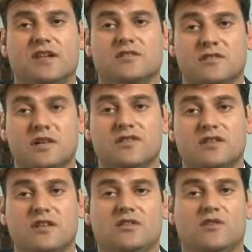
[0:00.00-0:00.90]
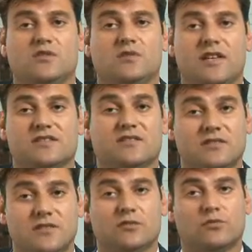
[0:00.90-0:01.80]
such an individual has a
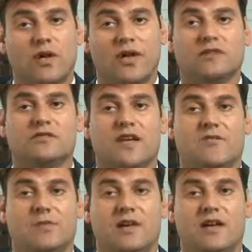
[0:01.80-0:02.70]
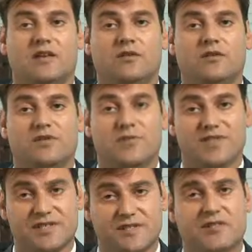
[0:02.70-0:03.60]
legal right to have a bond hearing
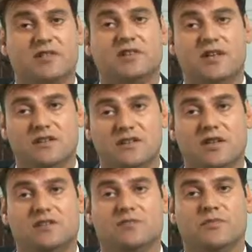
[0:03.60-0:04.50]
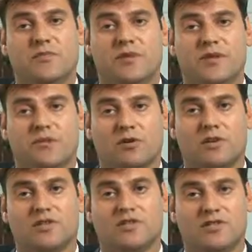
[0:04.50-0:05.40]
specifically conducted before the
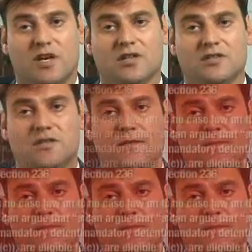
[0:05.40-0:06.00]
immigration judge.